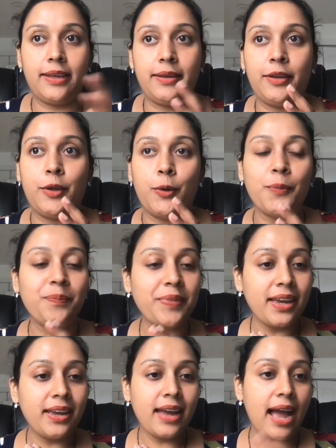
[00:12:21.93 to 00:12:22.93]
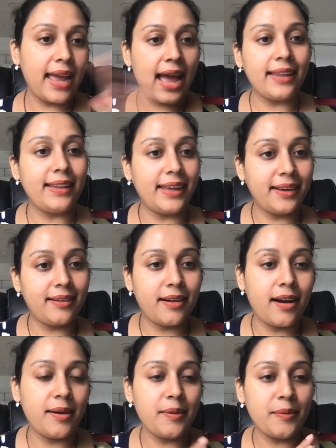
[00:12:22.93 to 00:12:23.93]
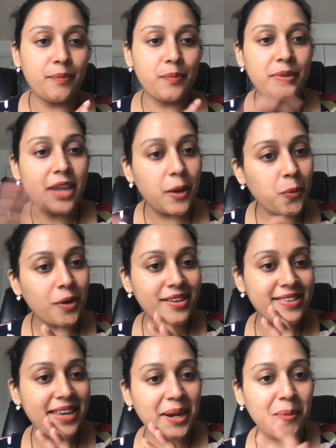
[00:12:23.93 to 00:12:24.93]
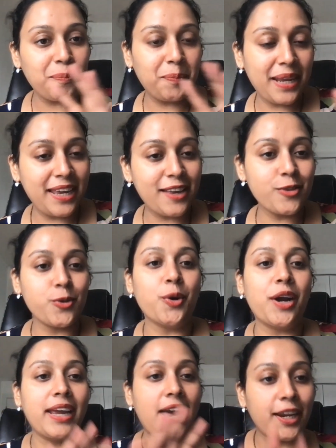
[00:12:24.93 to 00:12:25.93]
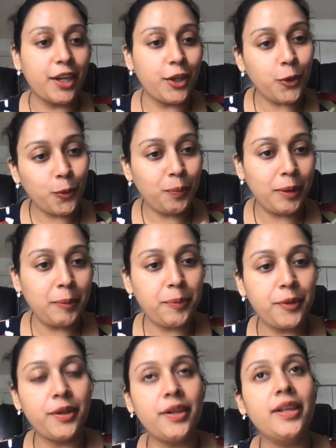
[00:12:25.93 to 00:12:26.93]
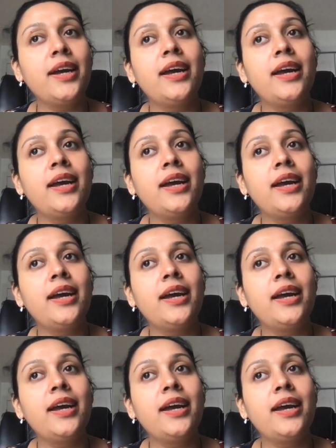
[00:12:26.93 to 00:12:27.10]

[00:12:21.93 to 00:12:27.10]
you know I had like a network set in place, or I kind of knew people.